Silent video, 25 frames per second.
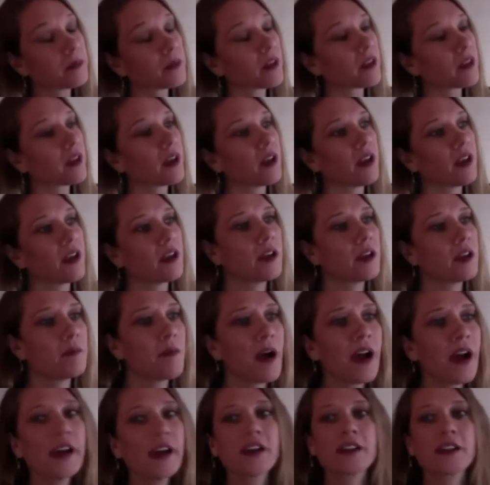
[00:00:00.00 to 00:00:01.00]
In my
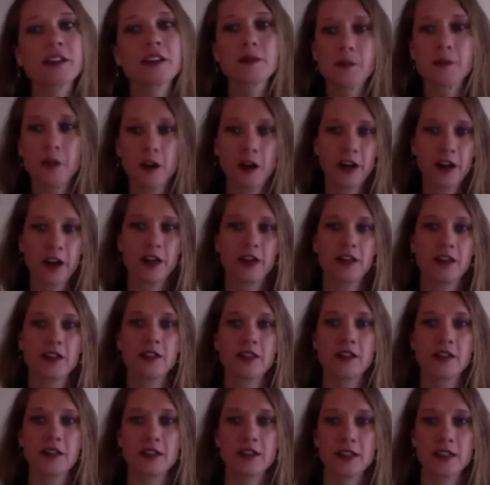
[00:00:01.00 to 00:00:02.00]
experience,
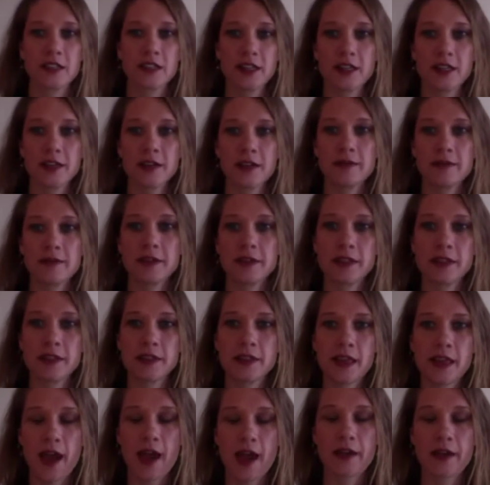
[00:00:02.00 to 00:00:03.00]
it seems
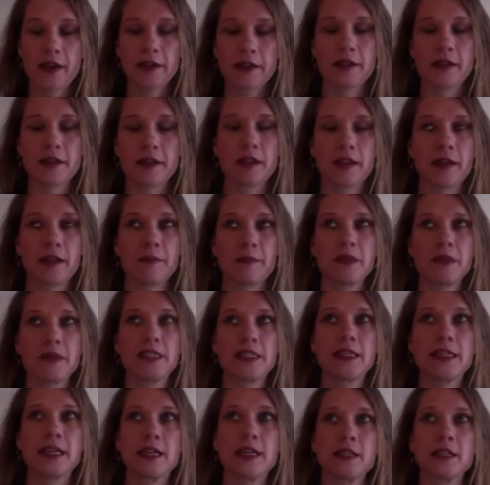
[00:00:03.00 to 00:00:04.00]
that
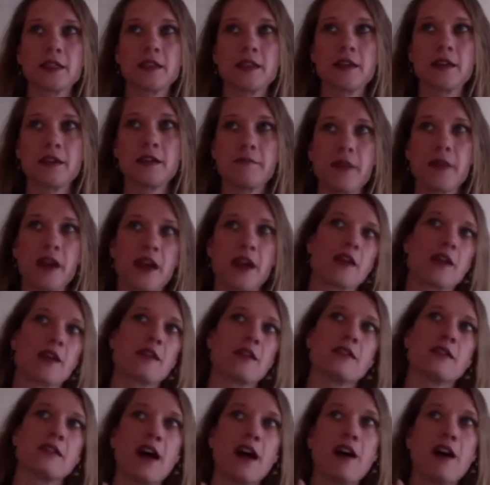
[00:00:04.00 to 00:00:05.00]
mistakes that are made
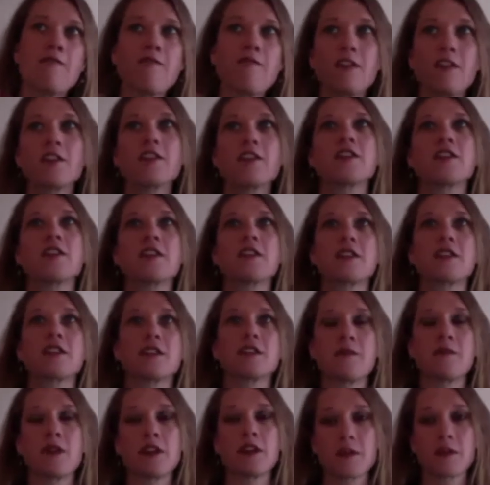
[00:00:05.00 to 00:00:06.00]
in that first
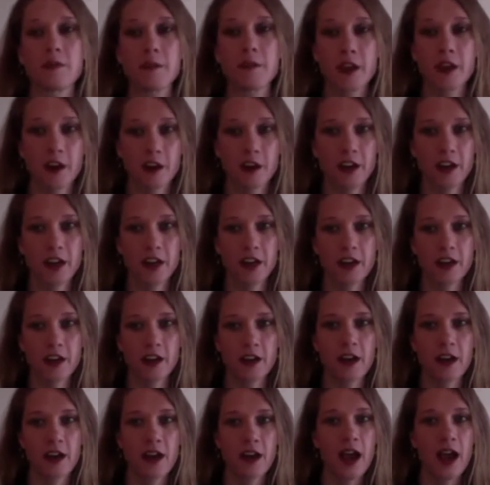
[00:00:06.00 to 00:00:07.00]
6-month period
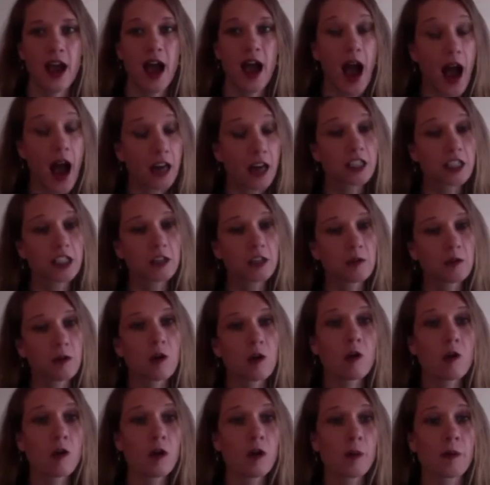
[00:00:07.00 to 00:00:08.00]
actually will
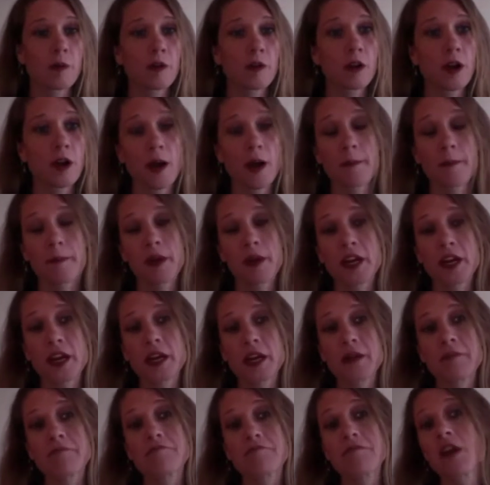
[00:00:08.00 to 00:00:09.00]
cripple a company
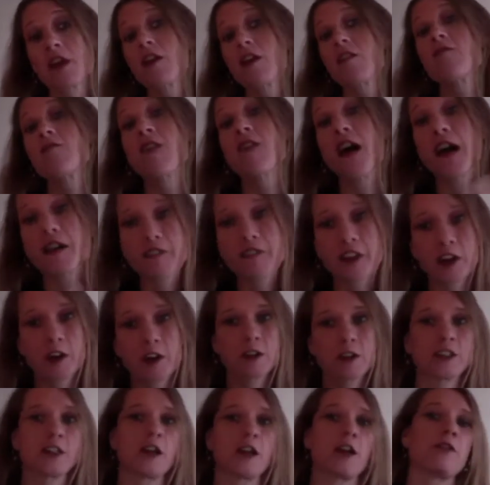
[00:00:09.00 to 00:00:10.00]
5 years
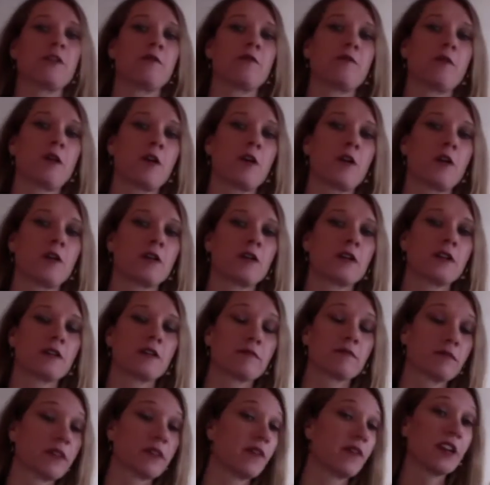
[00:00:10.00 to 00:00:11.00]
down the road,
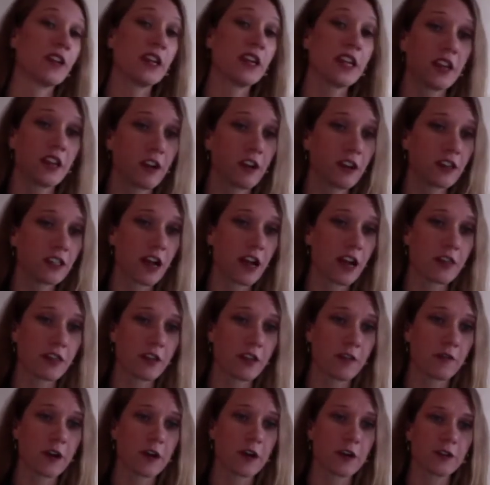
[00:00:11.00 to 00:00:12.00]
even a year down the
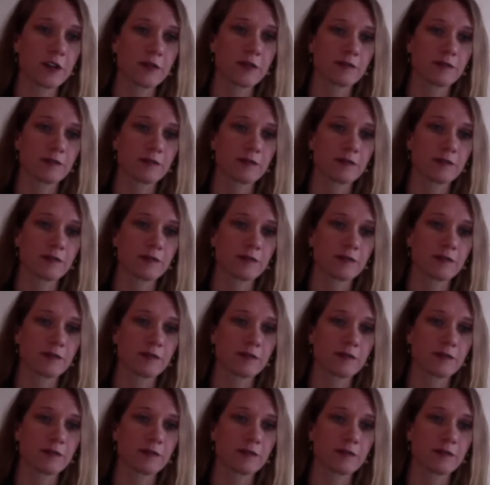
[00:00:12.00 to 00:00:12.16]
road.